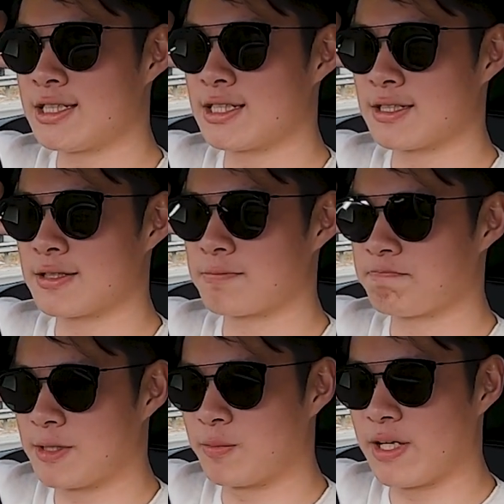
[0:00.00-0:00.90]
That's just
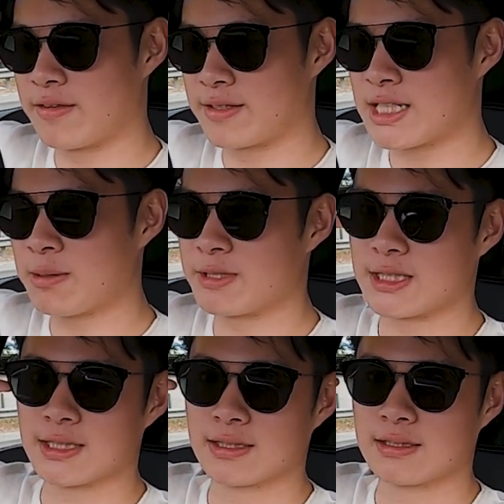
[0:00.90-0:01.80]
the way things happened.